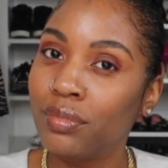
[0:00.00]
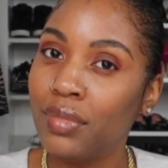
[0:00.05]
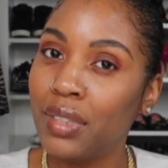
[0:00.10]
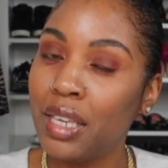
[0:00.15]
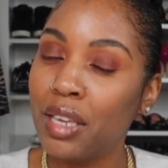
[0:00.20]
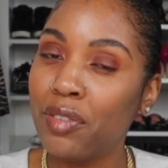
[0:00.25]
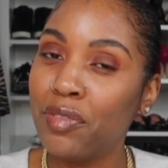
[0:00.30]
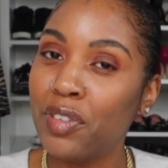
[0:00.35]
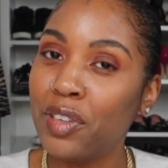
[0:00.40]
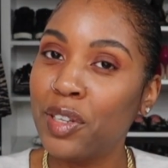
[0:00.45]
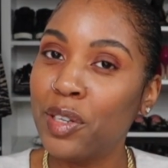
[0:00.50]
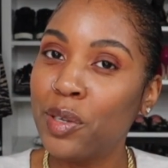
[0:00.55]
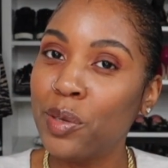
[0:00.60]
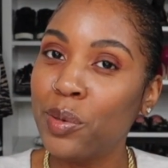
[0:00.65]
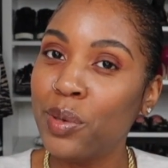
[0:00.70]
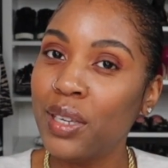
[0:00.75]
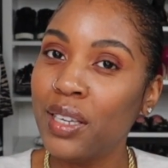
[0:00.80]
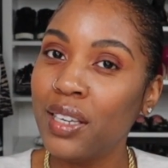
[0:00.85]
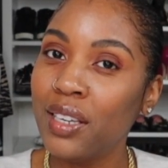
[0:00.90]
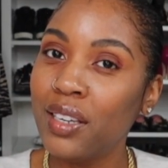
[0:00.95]
if you're new
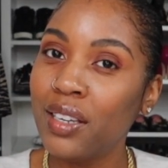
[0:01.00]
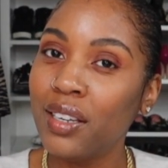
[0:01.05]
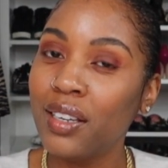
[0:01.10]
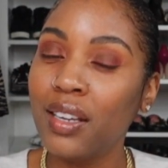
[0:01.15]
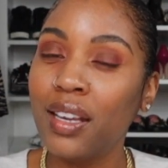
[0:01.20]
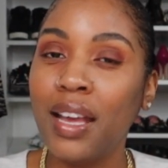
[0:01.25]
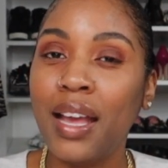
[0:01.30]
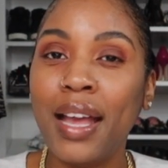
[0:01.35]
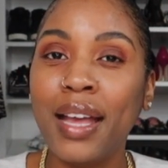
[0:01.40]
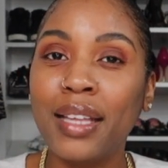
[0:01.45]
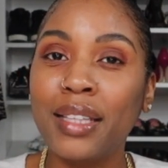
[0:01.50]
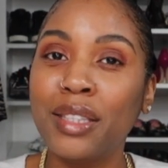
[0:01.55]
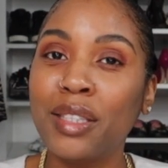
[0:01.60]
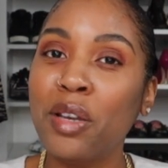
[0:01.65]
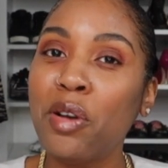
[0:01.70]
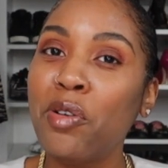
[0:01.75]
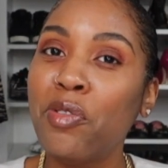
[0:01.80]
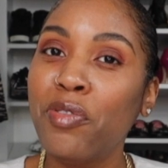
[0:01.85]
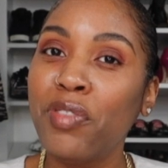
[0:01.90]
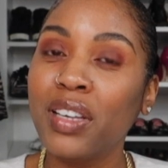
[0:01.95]
here,
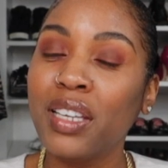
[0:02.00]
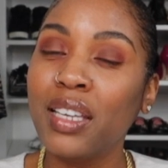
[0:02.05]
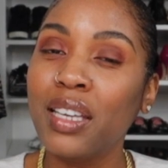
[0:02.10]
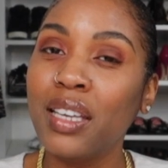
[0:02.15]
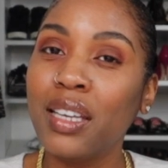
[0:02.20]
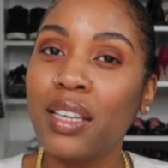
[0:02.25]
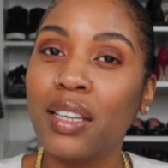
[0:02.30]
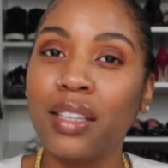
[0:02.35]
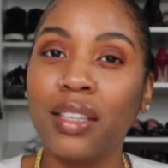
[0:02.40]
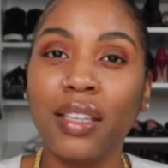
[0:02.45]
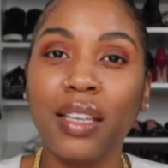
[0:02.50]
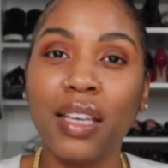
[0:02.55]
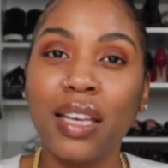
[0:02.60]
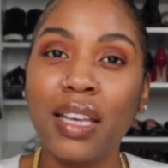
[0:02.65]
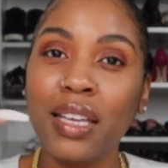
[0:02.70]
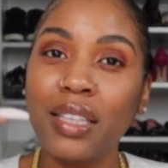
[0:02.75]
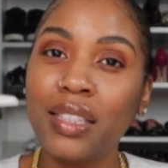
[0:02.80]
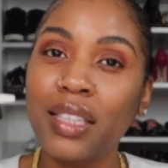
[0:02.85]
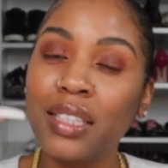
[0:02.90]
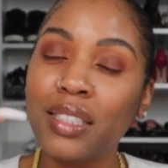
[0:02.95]
don't forget,
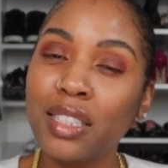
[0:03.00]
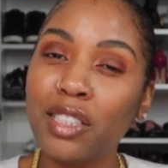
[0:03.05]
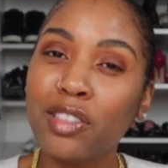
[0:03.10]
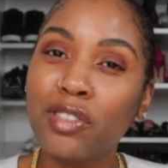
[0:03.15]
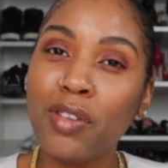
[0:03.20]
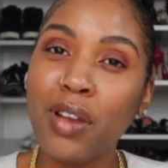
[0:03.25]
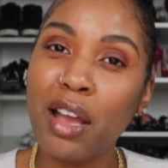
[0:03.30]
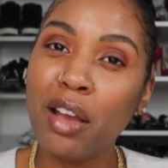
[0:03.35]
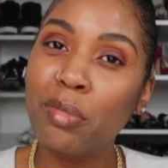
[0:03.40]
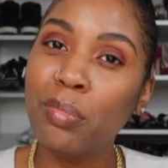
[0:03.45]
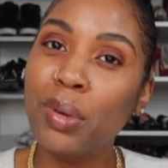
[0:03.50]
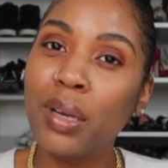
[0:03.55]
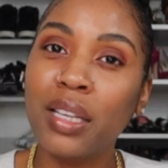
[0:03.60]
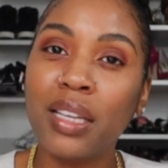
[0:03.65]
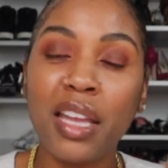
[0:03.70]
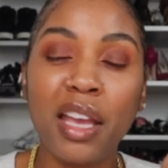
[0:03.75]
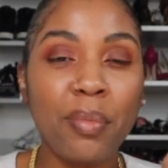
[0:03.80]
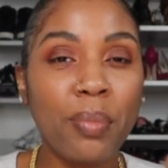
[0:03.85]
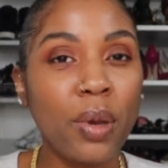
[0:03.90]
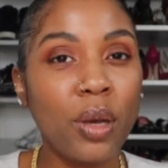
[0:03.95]
hit that subscribe button
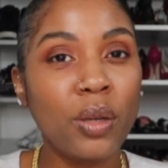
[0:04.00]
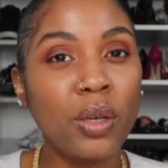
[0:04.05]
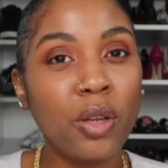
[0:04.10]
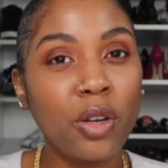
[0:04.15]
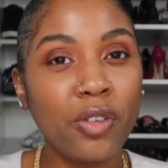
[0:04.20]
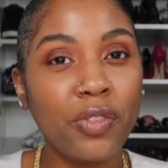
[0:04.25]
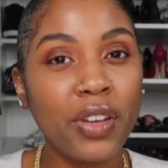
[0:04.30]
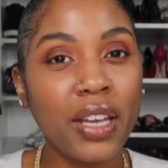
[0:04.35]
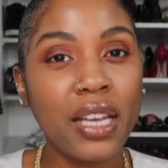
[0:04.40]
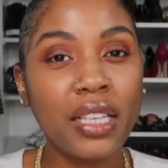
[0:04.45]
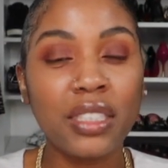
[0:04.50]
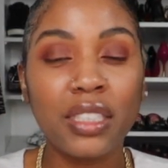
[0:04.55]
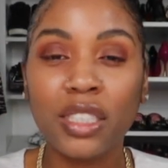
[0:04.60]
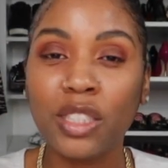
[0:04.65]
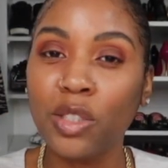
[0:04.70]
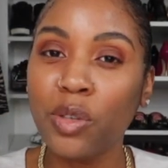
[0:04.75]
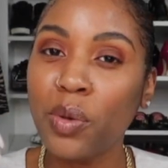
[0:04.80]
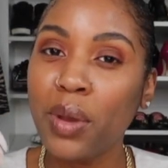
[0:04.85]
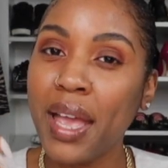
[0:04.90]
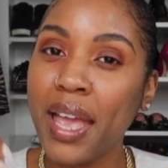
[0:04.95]
and bell notification,
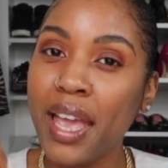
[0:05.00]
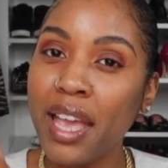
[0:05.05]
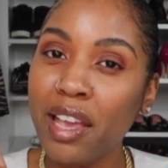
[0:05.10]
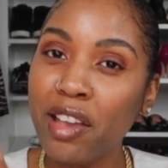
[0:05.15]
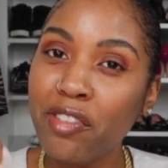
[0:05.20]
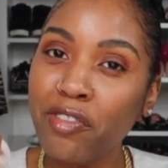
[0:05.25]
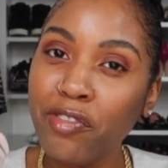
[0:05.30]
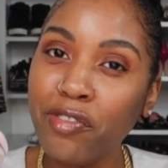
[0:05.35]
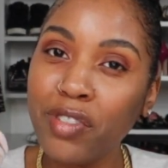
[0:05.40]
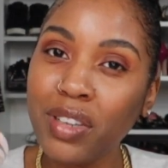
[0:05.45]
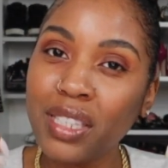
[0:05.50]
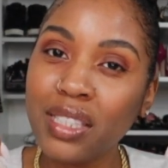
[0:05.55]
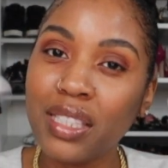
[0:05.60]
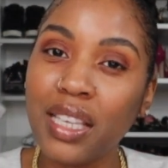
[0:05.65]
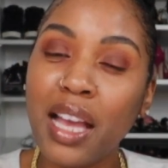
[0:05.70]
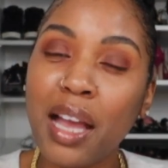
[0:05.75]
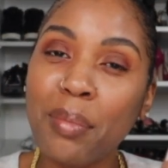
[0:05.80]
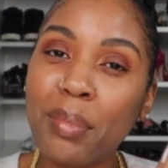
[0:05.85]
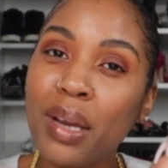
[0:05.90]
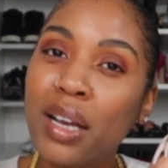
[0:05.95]
so every
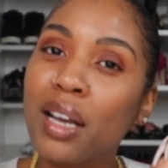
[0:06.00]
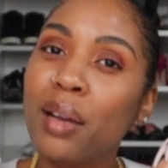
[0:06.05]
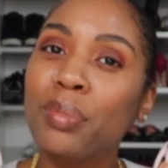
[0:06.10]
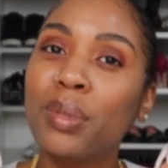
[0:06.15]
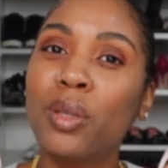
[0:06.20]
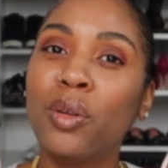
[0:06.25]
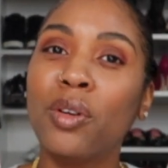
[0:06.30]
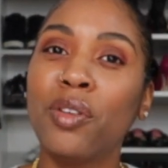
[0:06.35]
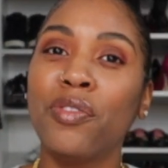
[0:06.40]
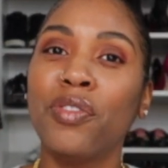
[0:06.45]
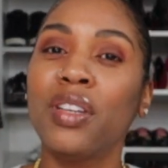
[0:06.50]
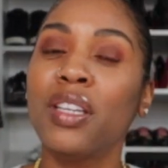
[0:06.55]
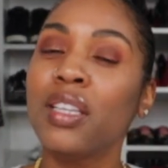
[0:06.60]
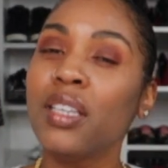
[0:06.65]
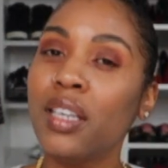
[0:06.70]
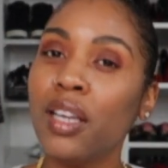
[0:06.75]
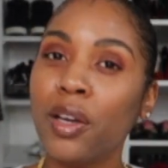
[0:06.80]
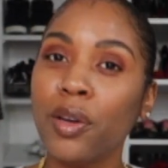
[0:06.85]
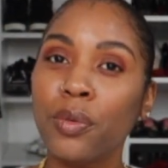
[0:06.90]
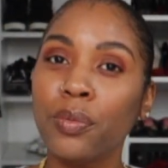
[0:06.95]
time I upload a
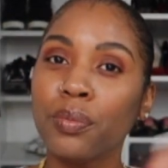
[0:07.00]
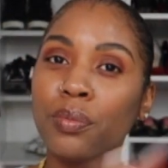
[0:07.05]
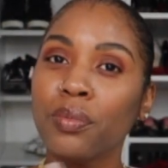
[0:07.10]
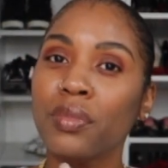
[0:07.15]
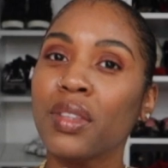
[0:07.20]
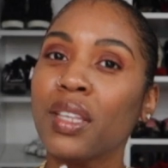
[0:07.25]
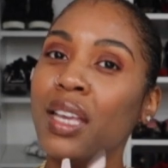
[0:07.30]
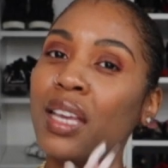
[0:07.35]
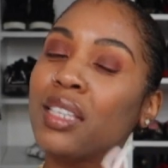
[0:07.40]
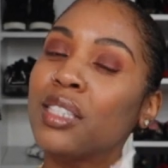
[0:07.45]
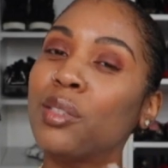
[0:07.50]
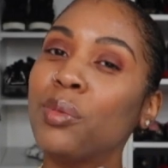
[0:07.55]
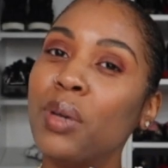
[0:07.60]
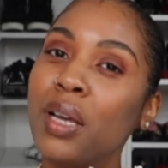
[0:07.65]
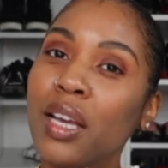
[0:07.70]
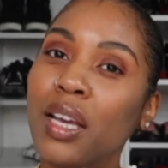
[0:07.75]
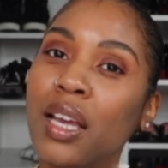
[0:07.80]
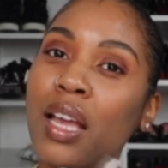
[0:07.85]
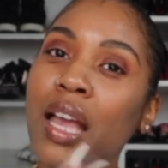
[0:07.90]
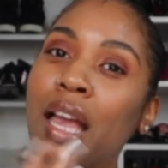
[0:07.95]
video, guess
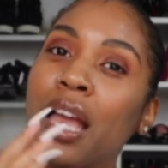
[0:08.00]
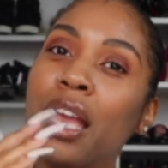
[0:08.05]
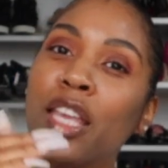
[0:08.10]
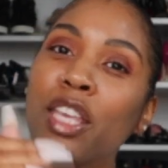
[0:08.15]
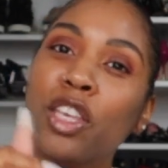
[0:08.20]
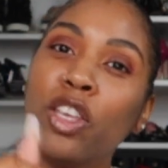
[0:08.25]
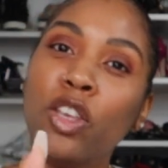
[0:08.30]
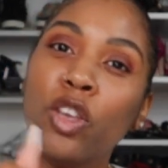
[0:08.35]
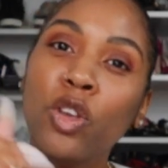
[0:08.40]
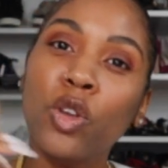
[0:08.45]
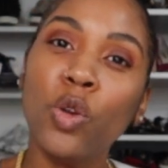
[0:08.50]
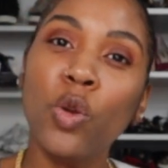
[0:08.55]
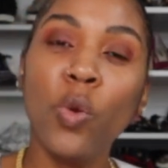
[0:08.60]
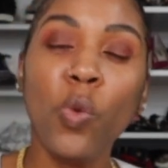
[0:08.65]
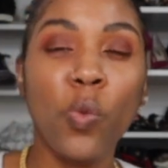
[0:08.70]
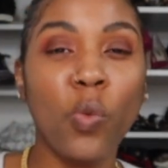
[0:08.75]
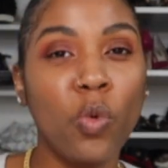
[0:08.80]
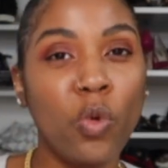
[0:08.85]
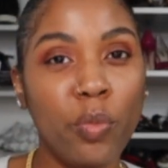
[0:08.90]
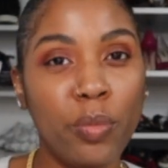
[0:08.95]
what? You
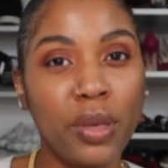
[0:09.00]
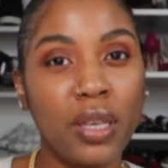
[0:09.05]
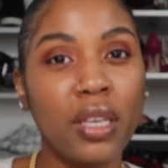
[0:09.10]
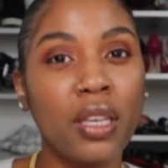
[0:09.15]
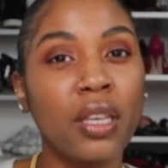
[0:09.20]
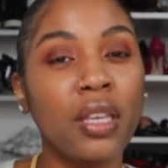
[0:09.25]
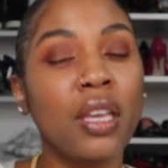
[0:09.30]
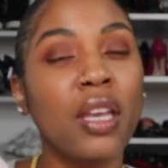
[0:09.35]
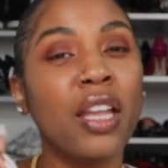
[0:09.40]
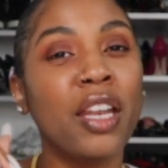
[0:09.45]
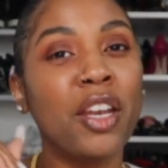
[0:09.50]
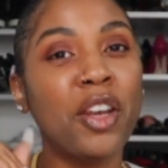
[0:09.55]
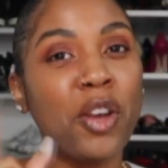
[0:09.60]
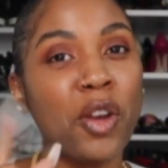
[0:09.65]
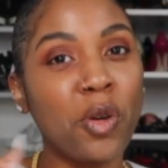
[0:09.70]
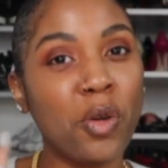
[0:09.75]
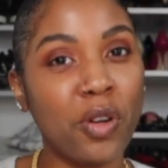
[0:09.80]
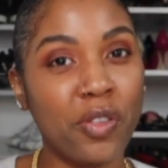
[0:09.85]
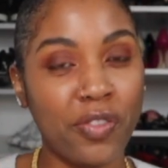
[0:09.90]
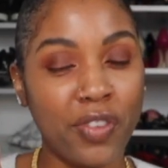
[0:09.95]
will be
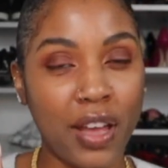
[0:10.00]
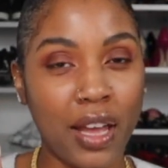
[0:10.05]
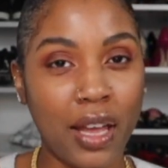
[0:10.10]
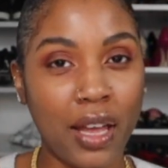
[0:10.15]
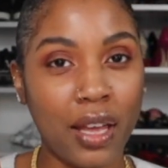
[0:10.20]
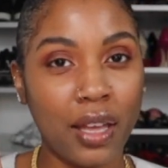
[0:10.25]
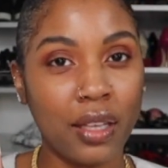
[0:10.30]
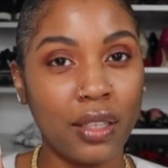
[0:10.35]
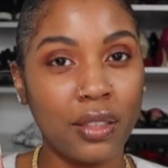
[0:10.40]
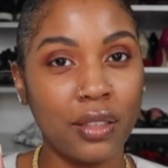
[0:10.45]
notified.